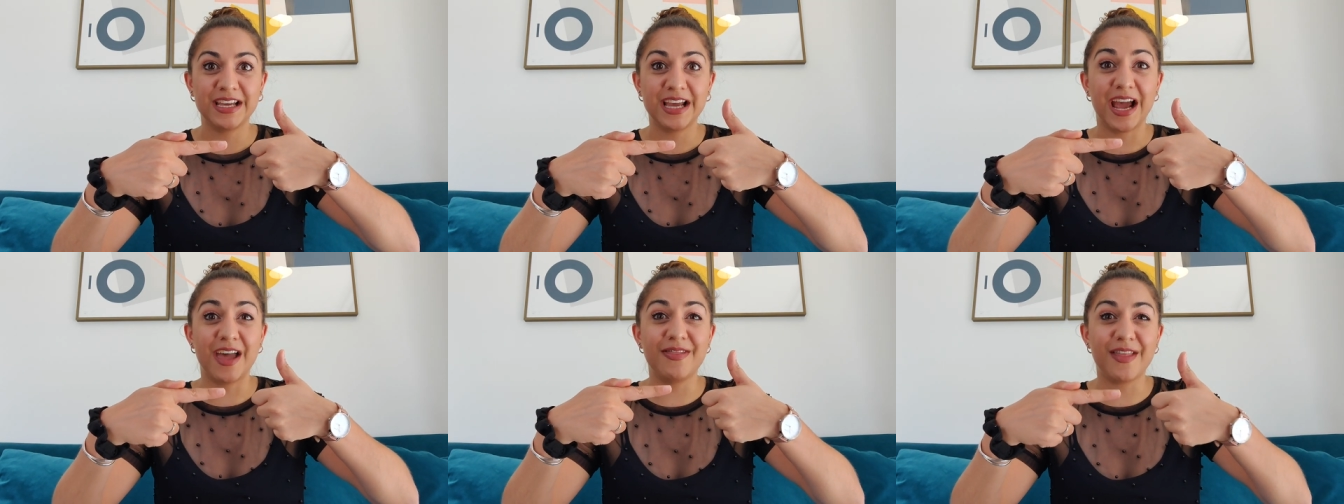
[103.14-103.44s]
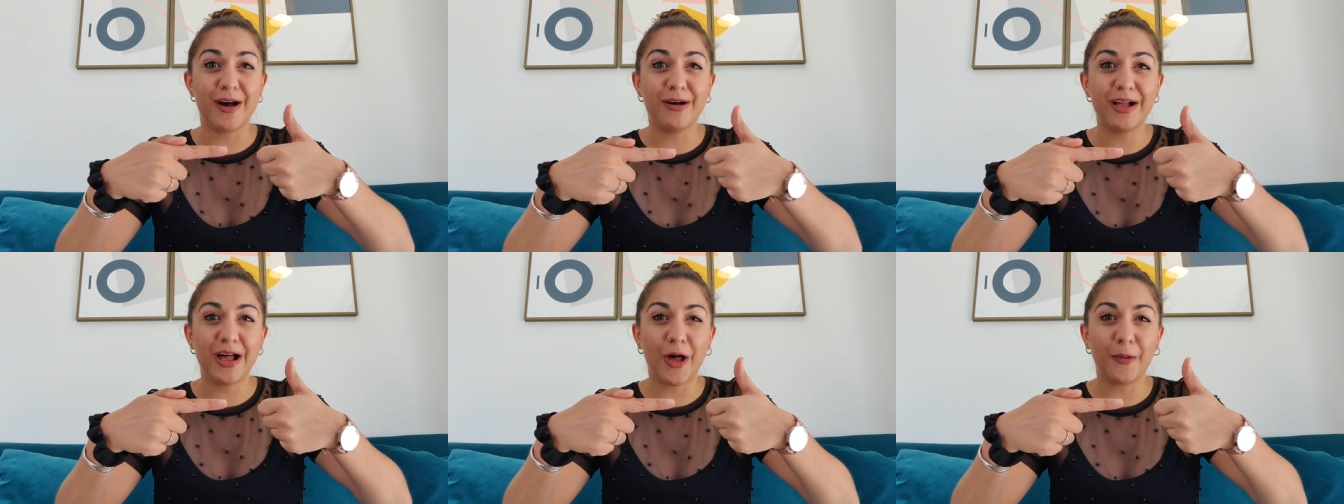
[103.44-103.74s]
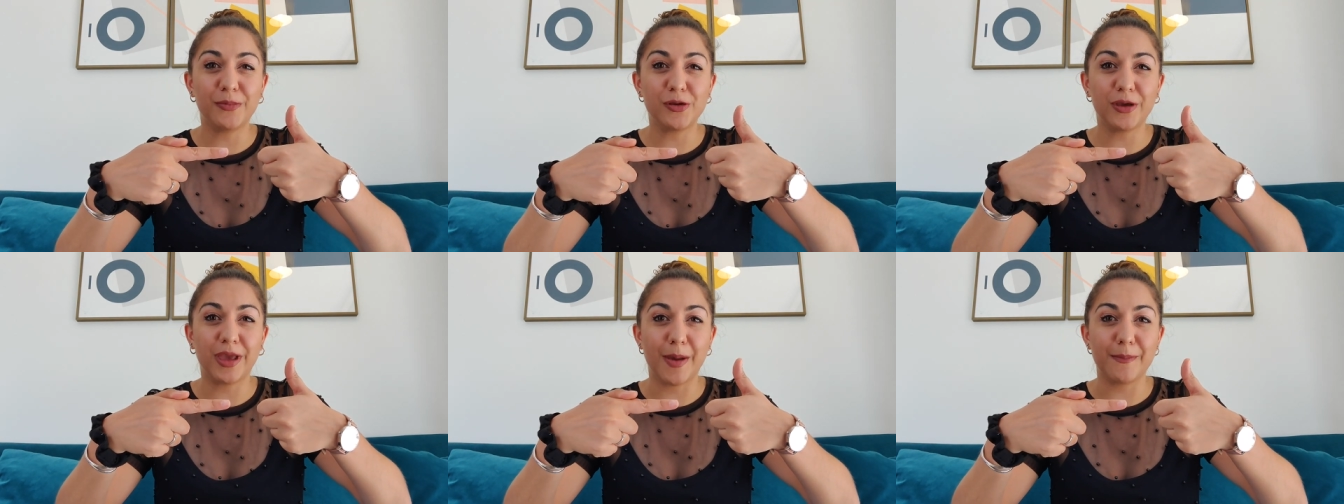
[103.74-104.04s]
and that'll
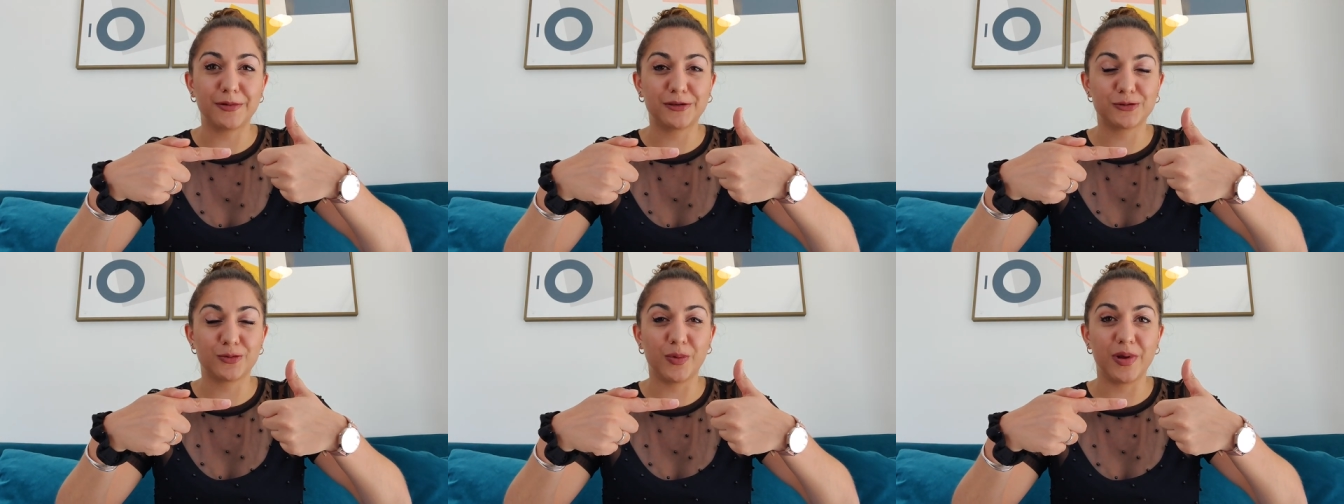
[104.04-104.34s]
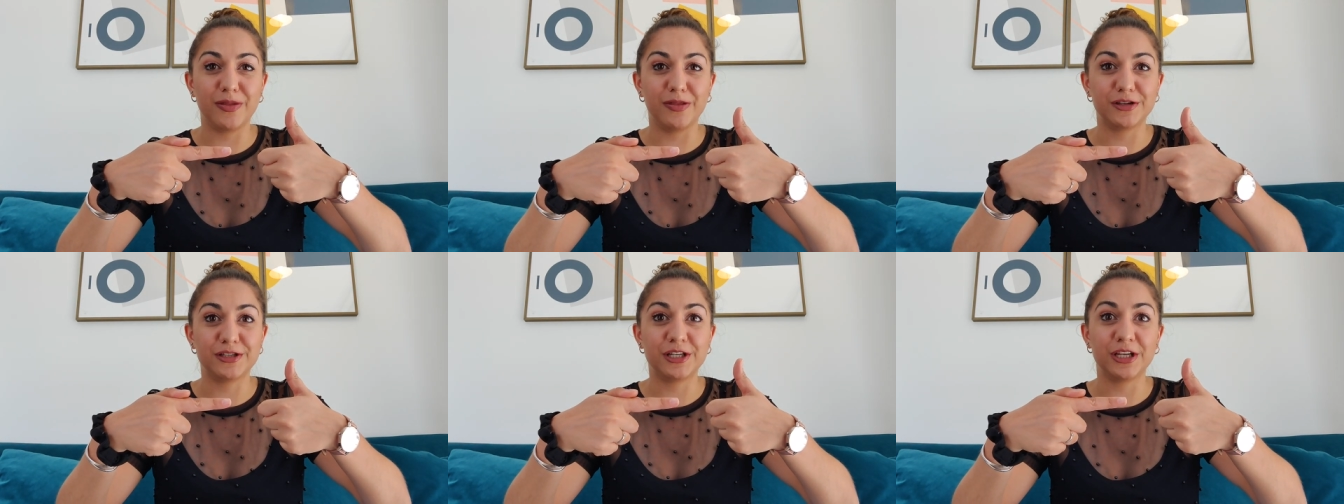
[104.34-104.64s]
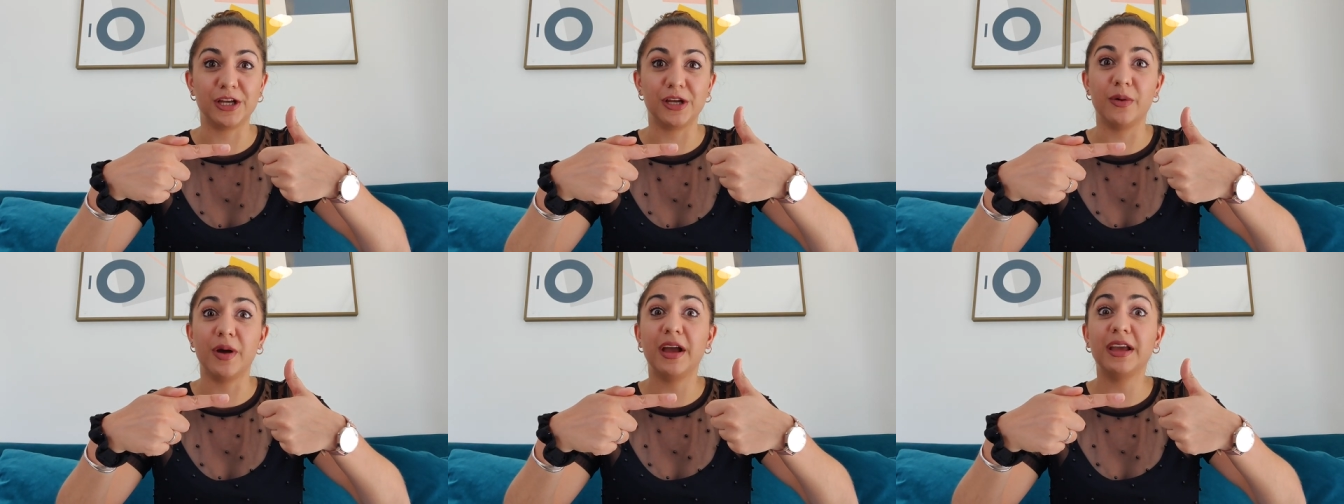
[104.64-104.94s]
help you get between the
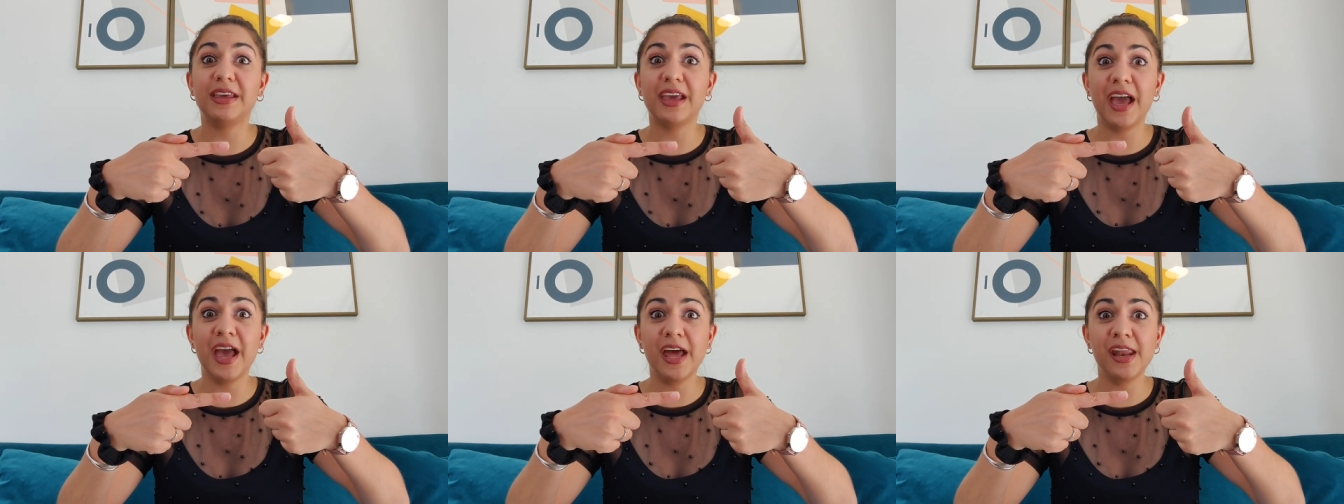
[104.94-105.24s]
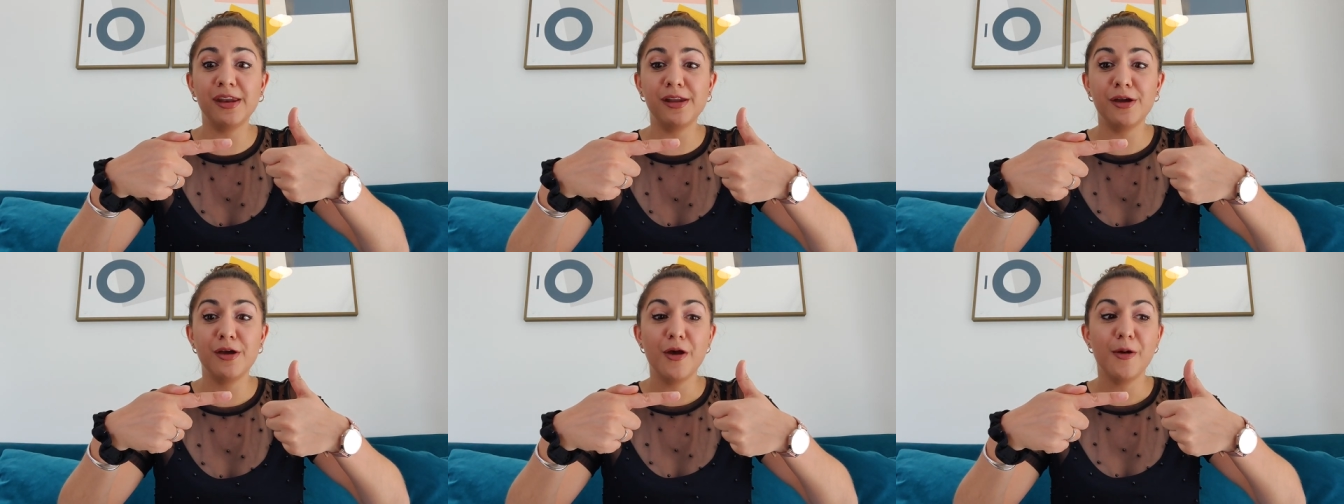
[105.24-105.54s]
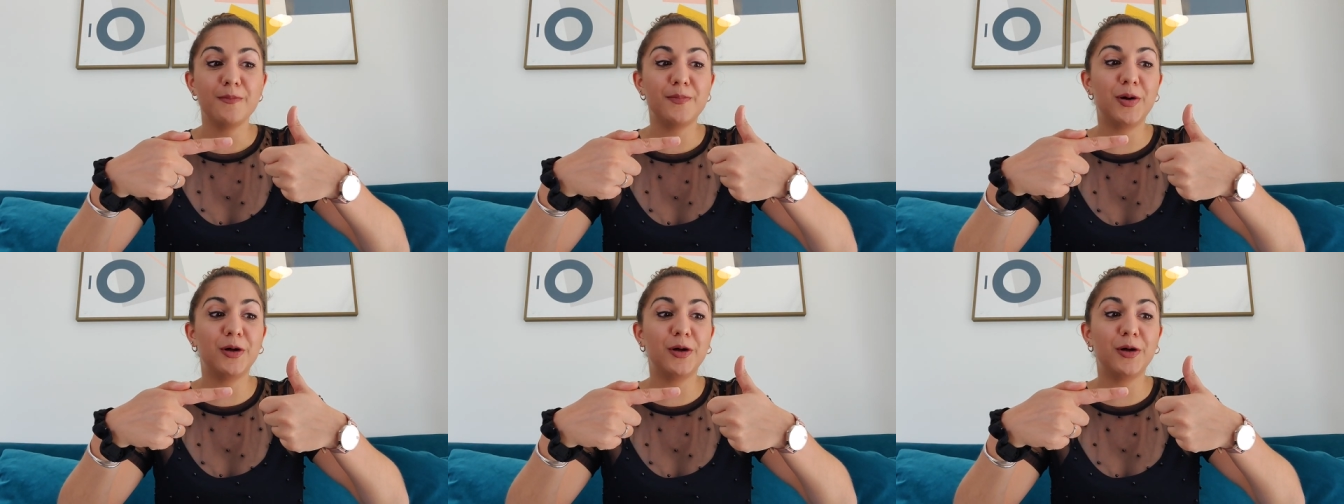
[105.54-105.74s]
two. Again,